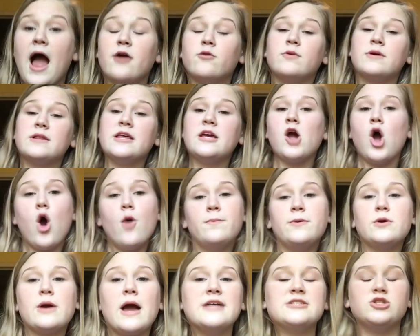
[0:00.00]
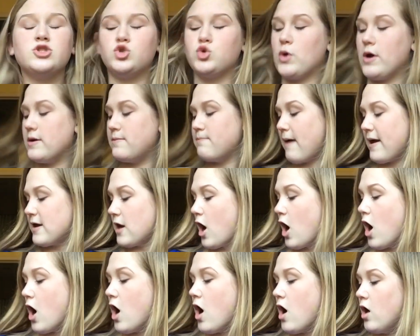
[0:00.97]
I really hope you guys enjoyed my
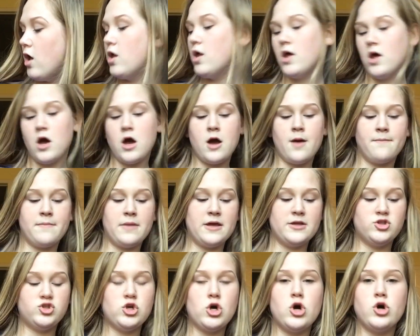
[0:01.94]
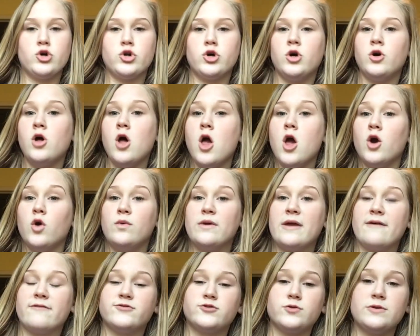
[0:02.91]
haul. Um, in total, we
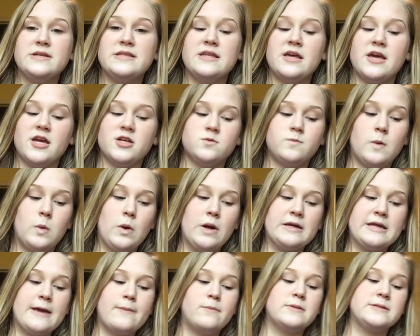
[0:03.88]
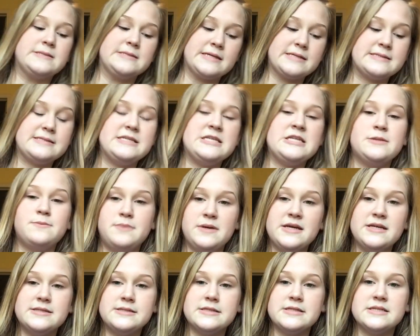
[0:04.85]
have three things, but one came with sixteen
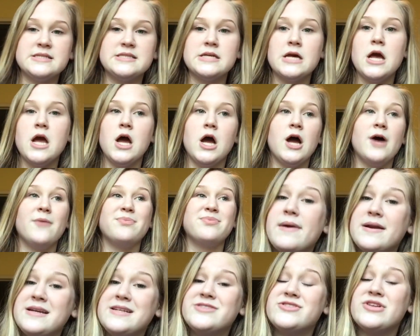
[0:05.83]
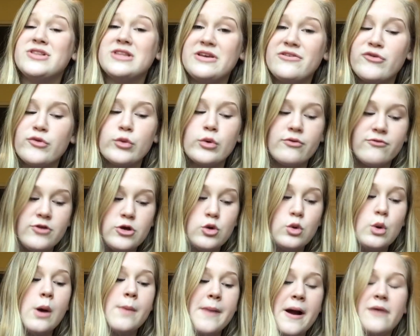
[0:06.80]
pieces. Um, I need to leave a
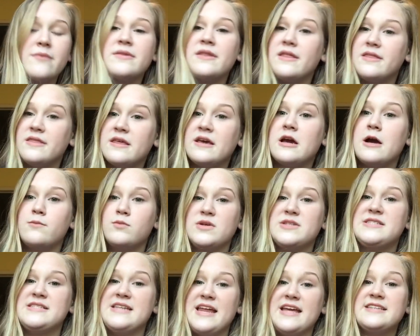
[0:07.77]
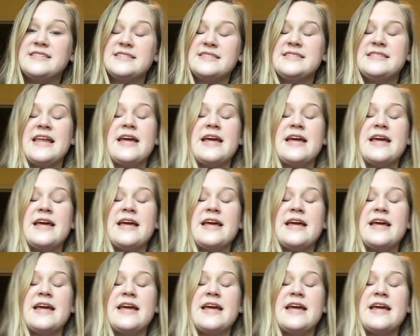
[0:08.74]
review about that they come with snakes and